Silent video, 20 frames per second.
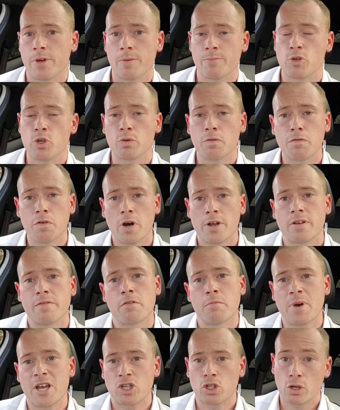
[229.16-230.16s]
you'll find
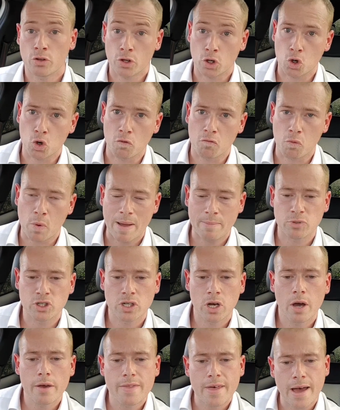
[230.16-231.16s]
information on the Gov
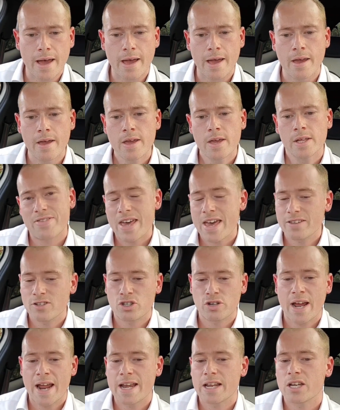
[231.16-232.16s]
website there. Their
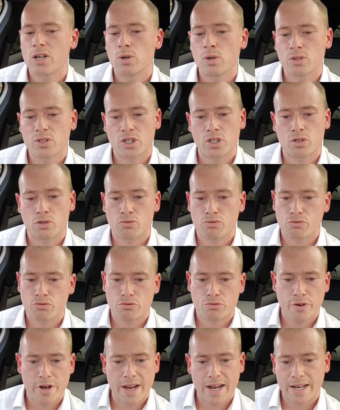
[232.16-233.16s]
training course is
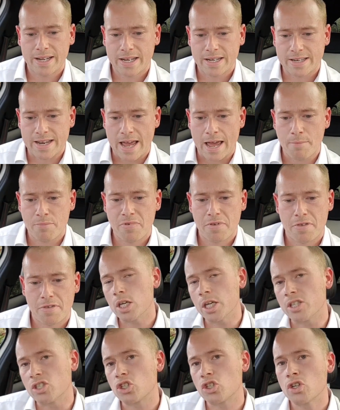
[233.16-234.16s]
really in
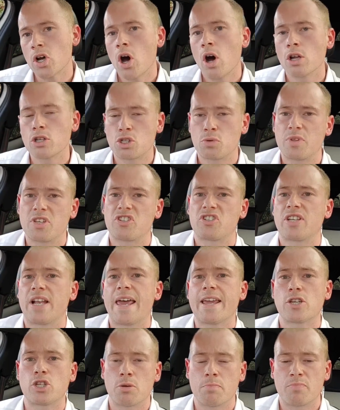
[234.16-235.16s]
depth. It starts with the
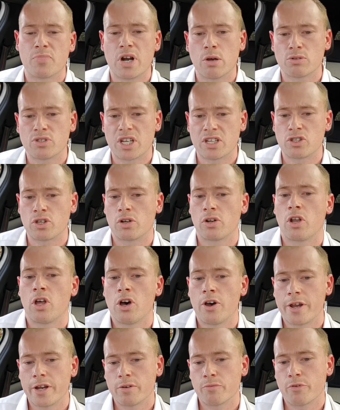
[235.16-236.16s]
selection process
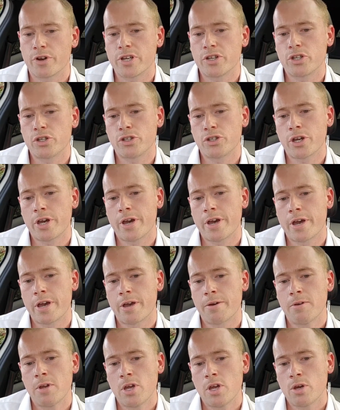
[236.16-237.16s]
online, which
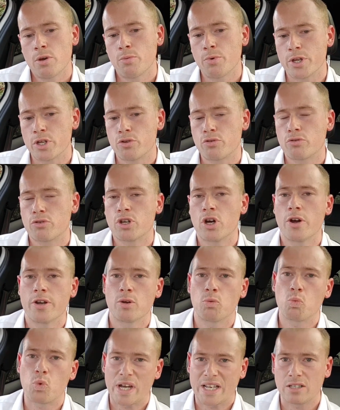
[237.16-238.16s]

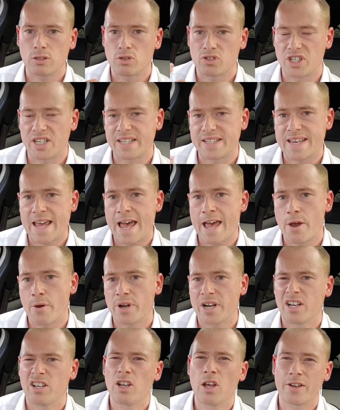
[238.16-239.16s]
kind of whittles it
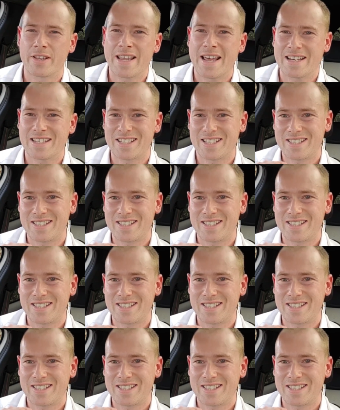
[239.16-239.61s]
down, and a lot of that's